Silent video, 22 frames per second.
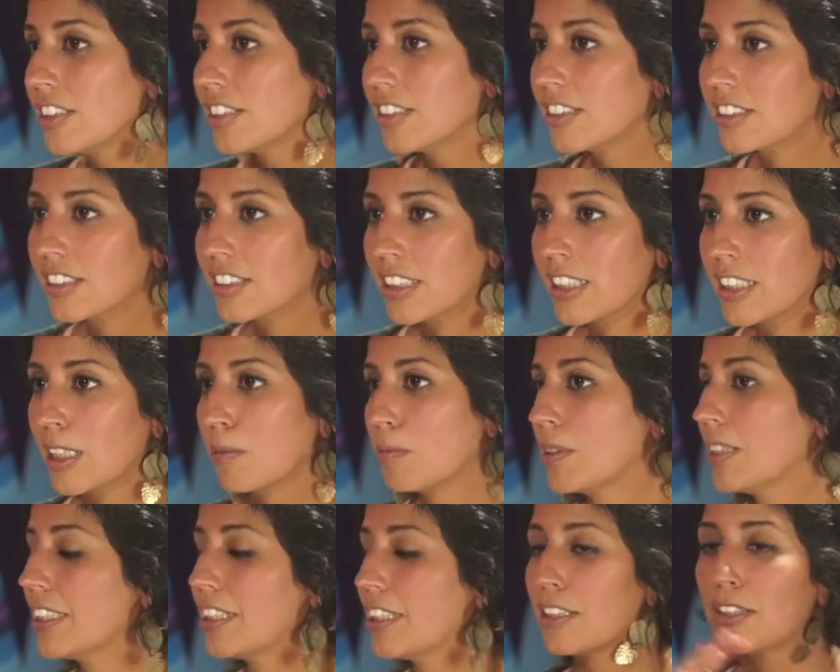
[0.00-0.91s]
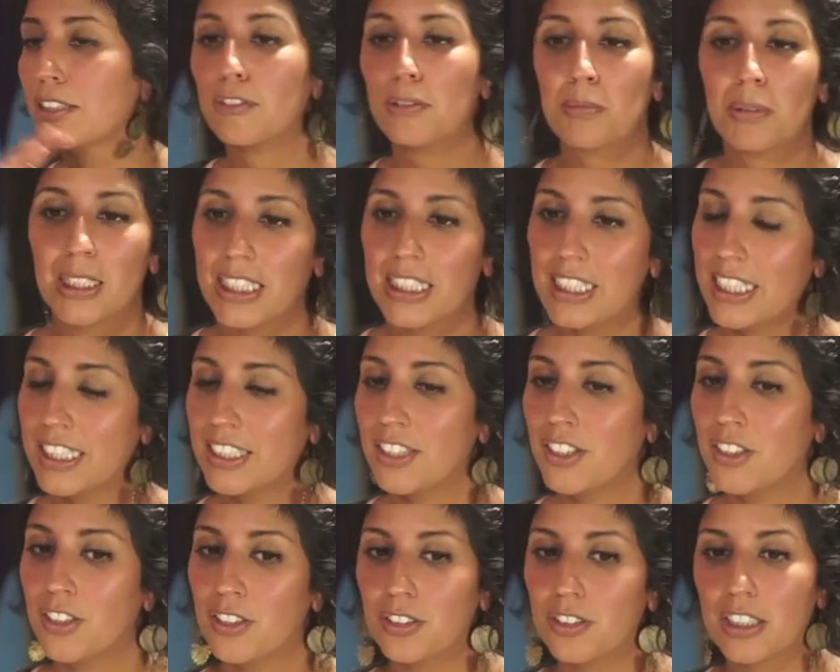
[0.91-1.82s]
And I'm going to tell everybody I
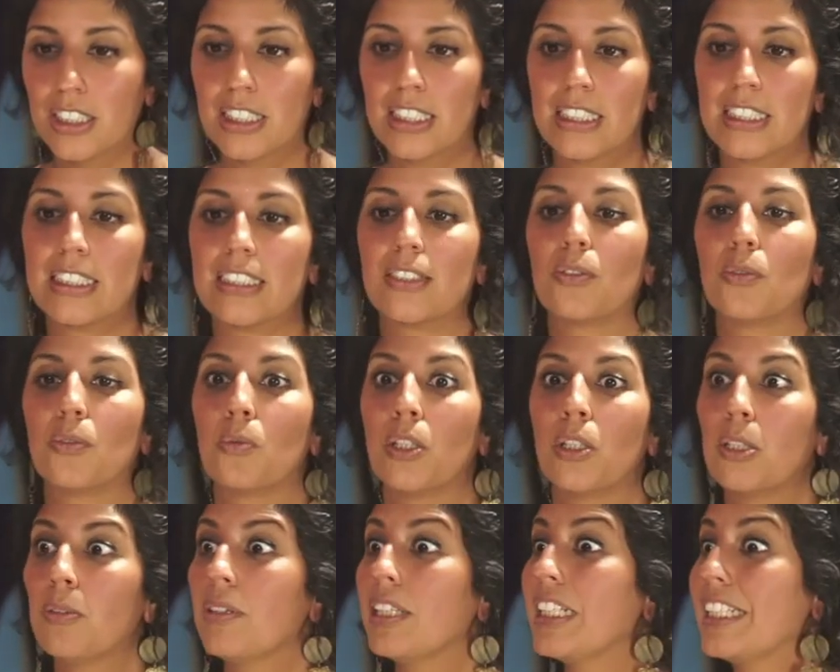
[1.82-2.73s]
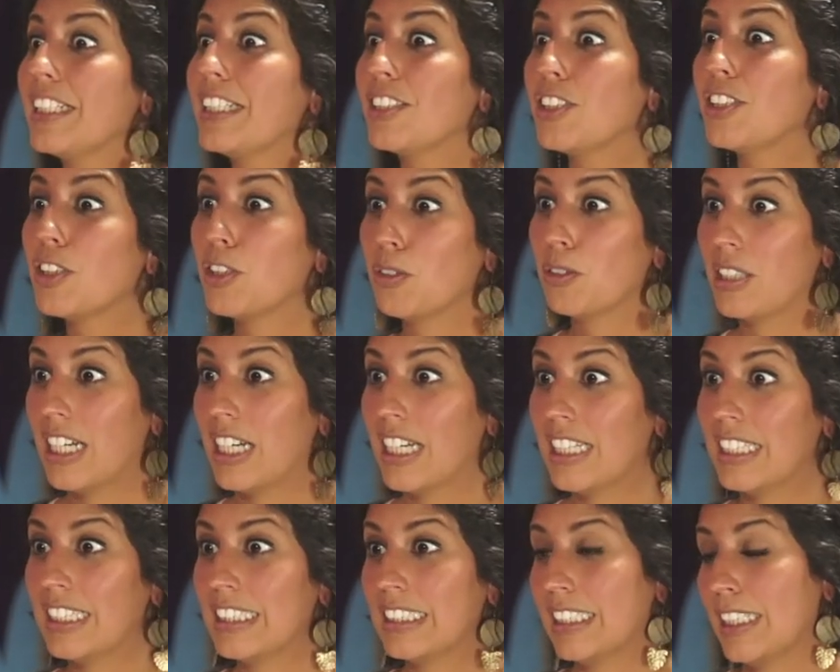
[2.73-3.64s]
know, like, what do we need to do,
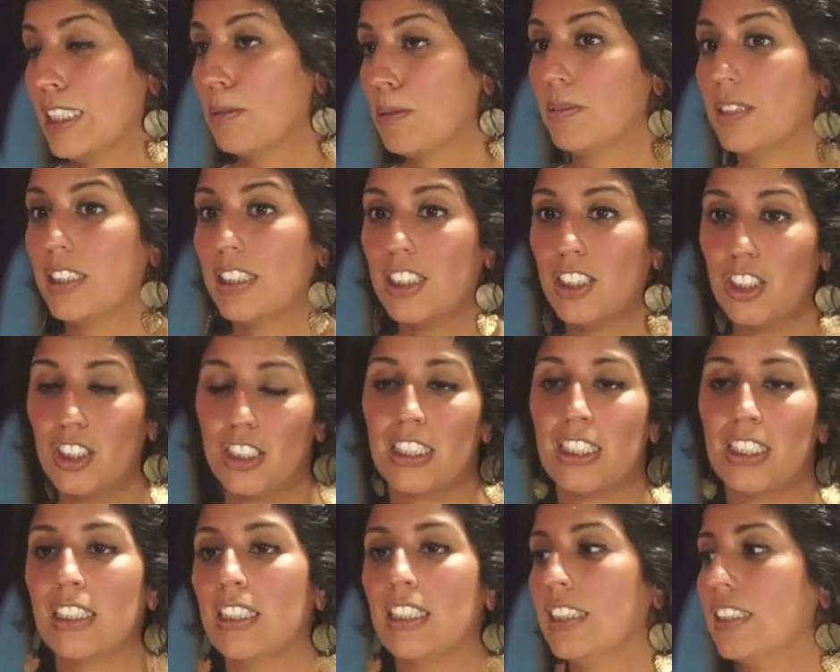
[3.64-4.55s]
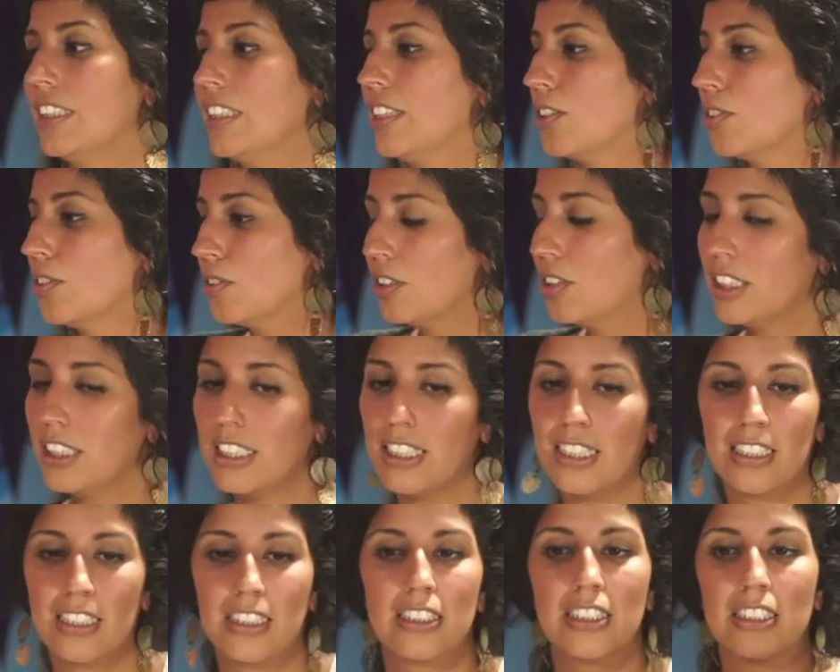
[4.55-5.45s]
guys? Let's petition. Let's hit the
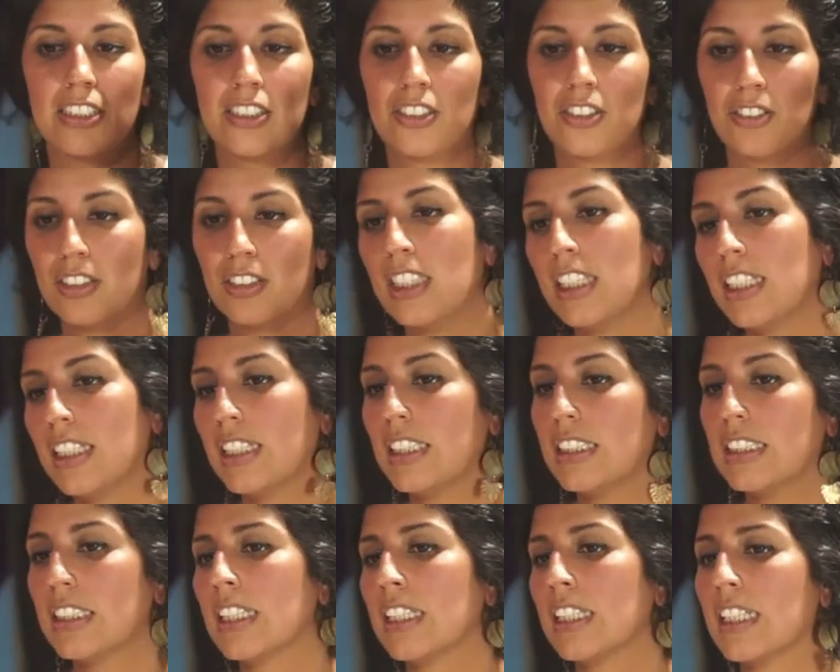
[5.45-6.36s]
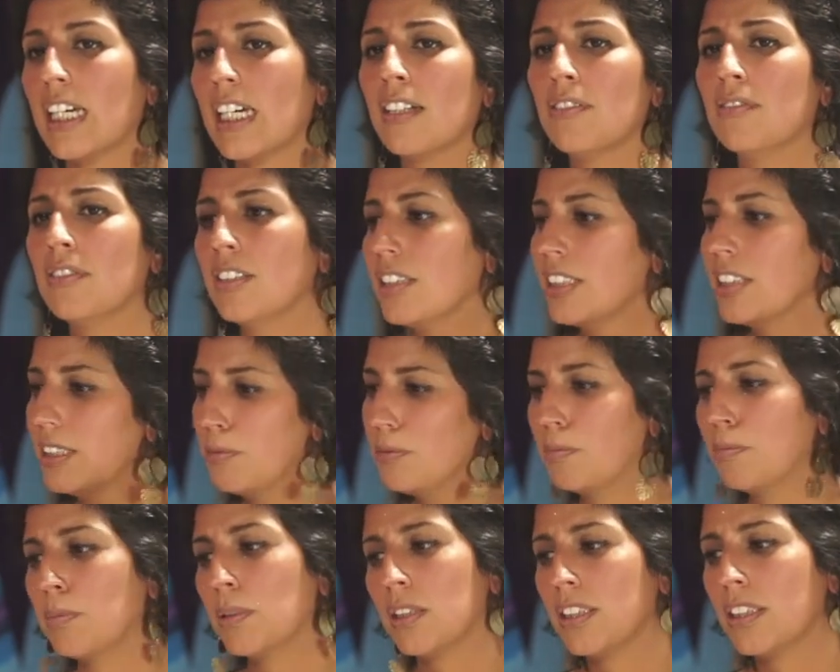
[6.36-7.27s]
courthouse. Let's do this. Like, I really
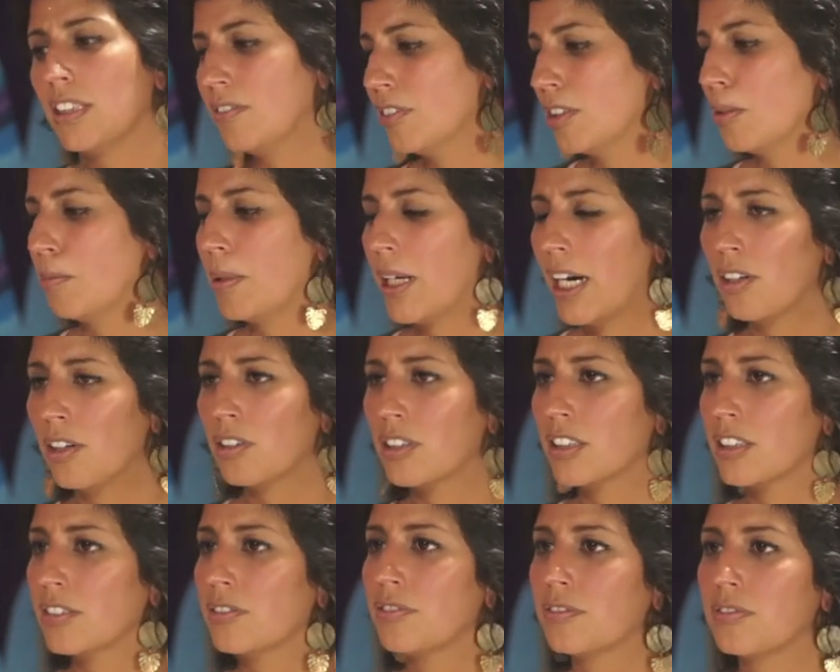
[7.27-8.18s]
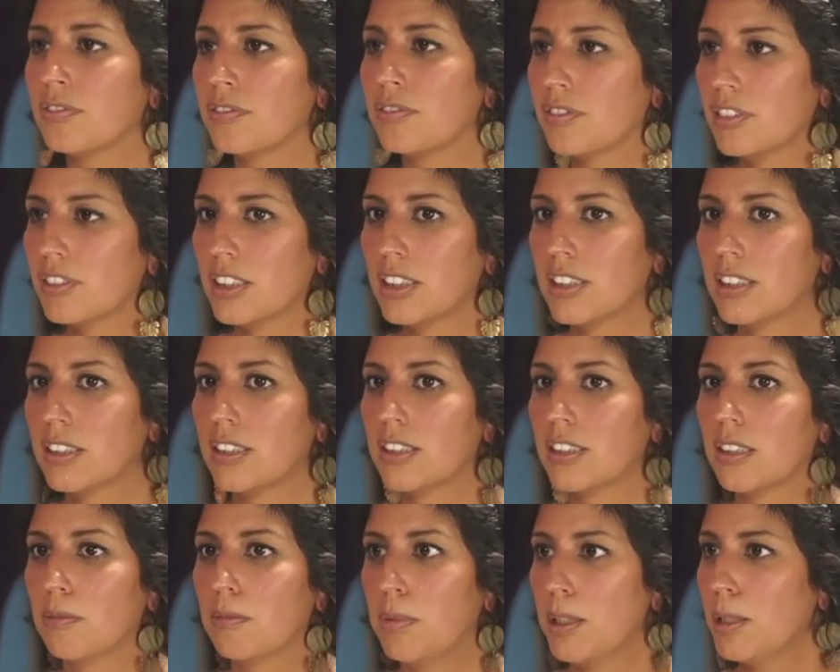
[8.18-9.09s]
believe in the power of
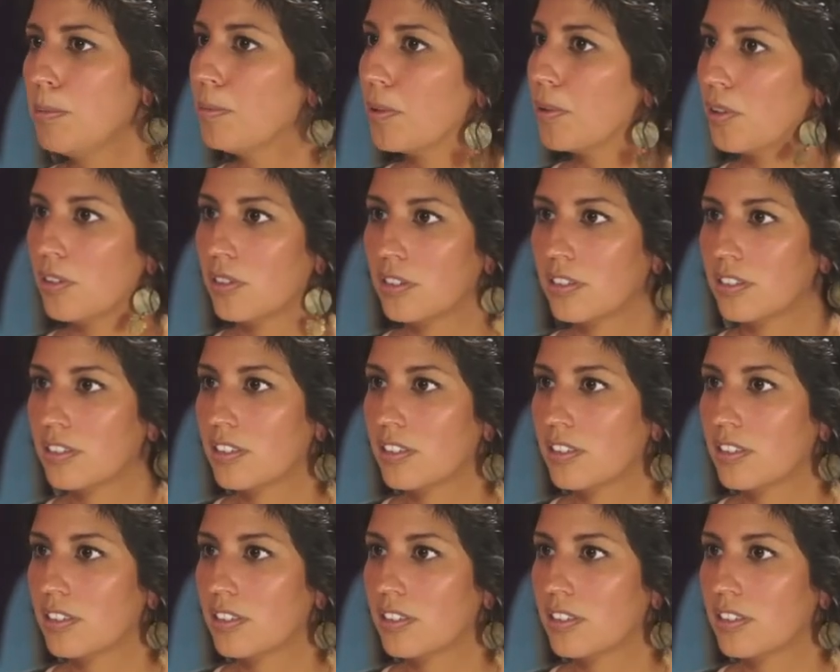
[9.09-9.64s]
people.